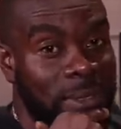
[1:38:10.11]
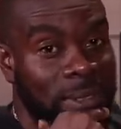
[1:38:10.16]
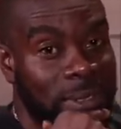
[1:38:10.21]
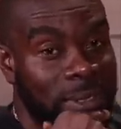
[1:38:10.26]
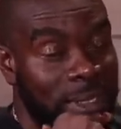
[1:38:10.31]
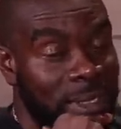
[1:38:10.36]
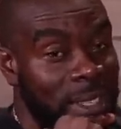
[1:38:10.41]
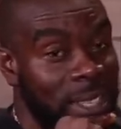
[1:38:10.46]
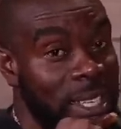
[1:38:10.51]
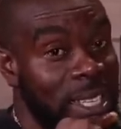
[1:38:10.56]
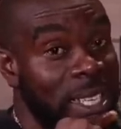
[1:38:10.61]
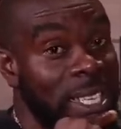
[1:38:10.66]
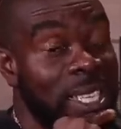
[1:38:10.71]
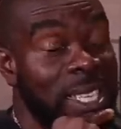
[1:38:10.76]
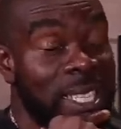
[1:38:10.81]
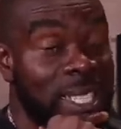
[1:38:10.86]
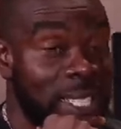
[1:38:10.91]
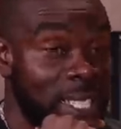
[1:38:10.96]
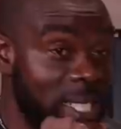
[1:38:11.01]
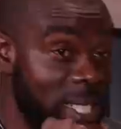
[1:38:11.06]
Nice.
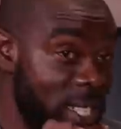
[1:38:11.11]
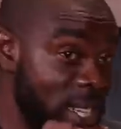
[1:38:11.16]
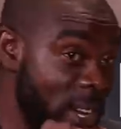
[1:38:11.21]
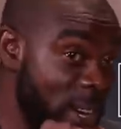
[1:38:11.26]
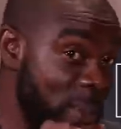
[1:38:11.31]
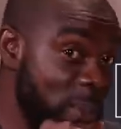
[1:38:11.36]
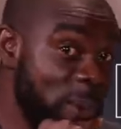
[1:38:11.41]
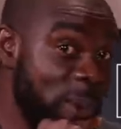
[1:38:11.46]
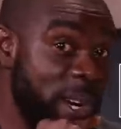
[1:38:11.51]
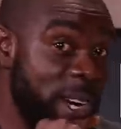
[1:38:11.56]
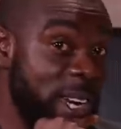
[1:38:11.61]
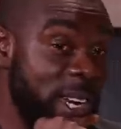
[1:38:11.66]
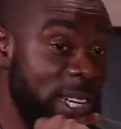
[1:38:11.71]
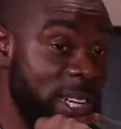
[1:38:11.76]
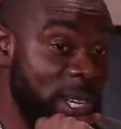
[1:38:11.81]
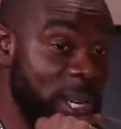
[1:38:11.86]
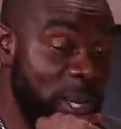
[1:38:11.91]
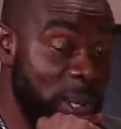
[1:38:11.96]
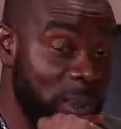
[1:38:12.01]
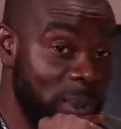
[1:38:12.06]
You see dub world
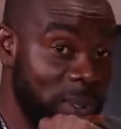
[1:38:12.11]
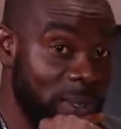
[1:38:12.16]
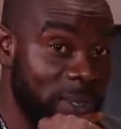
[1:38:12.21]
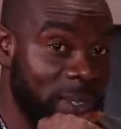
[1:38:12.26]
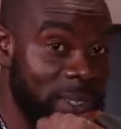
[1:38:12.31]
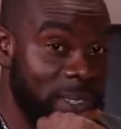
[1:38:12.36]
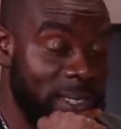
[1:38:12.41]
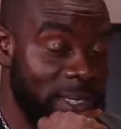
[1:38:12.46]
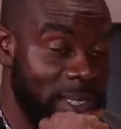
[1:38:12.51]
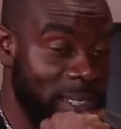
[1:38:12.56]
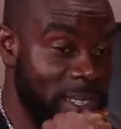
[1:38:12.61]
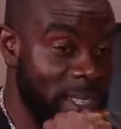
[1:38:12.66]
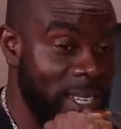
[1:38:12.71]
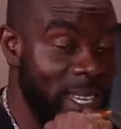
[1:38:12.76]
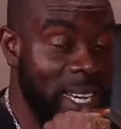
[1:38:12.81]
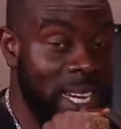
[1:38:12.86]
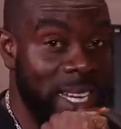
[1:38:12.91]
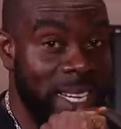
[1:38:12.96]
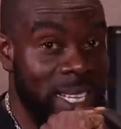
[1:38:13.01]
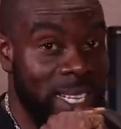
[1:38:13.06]
now.
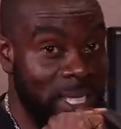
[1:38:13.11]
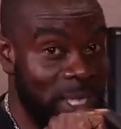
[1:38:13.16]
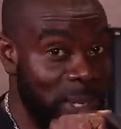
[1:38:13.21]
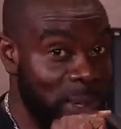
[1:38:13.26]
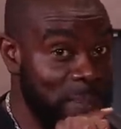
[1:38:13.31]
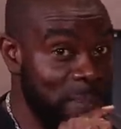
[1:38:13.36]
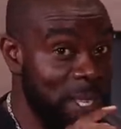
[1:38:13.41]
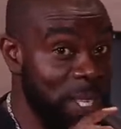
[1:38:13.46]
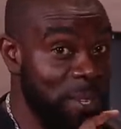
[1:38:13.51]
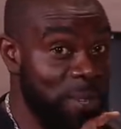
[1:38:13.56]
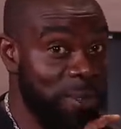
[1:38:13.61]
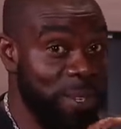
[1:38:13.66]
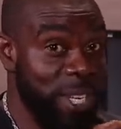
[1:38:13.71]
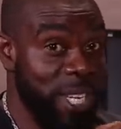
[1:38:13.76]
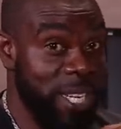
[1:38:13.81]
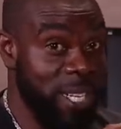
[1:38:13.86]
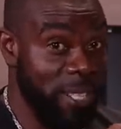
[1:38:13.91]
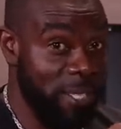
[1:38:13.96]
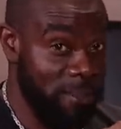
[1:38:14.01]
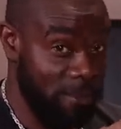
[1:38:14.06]
I did some
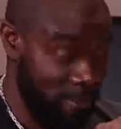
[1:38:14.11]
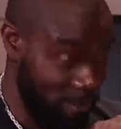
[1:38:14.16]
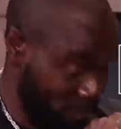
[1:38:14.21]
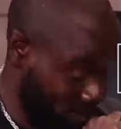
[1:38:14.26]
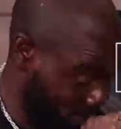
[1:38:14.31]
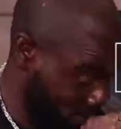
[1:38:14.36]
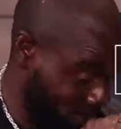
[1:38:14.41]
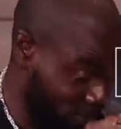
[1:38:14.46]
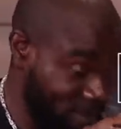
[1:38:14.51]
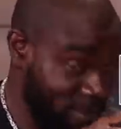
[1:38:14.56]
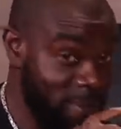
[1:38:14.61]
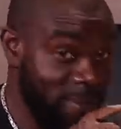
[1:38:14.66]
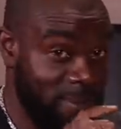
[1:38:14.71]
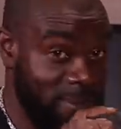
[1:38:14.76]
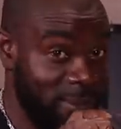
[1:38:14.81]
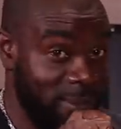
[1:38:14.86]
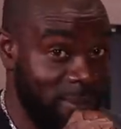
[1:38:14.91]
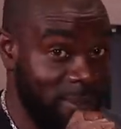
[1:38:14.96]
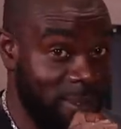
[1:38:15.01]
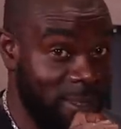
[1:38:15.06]
hearing.
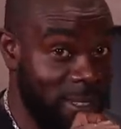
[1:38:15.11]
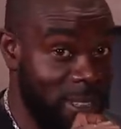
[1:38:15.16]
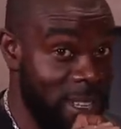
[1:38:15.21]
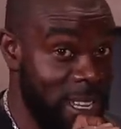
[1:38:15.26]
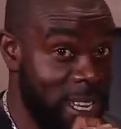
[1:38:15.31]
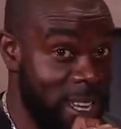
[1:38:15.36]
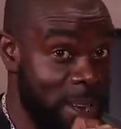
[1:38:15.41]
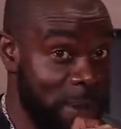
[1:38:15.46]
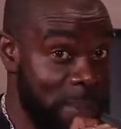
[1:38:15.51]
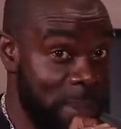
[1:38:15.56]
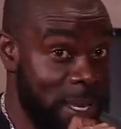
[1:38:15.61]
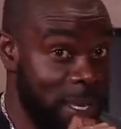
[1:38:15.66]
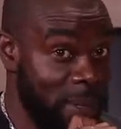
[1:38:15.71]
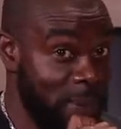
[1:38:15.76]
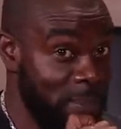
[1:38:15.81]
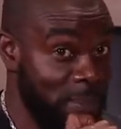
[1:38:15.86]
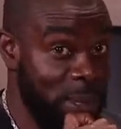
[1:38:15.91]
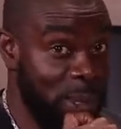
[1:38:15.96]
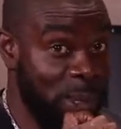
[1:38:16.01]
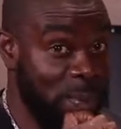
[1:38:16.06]
You hear me?
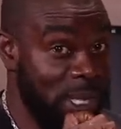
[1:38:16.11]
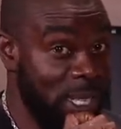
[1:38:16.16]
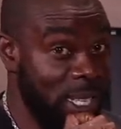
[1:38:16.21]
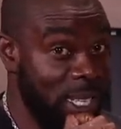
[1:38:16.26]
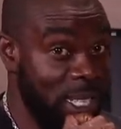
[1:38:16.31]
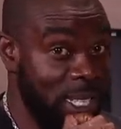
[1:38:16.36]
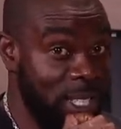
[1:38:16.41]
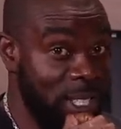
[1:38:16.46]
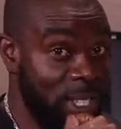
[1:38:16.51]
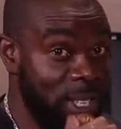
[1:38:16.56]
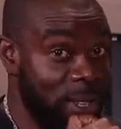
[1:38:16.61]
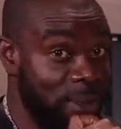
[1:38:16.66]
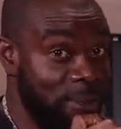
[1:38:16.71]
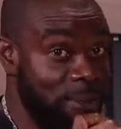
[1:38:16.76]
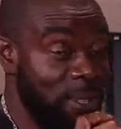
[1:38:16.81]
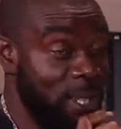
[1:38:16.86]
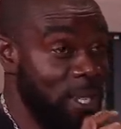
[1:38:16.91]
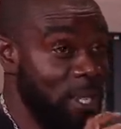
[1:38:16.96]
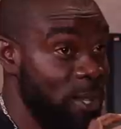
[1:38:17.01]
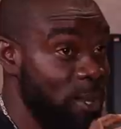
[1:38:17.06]
Music it you
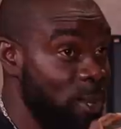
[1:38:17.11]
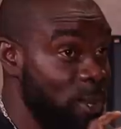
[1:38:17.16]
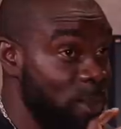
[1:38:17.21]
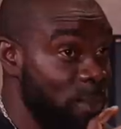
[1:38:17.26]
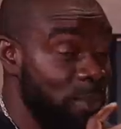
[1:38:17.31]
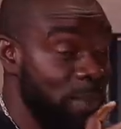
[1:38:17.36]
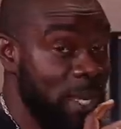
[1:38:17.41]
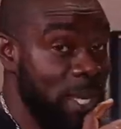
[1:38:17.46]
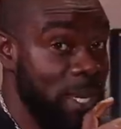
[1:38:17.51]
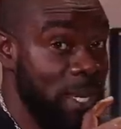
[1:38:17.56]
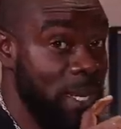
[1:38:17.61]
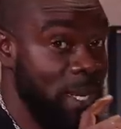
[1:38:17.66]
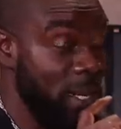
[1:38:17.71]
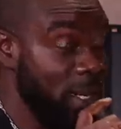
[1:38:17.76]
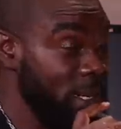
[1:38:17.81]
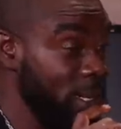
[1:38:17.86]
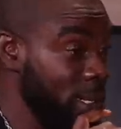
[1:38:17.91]
feel no pain.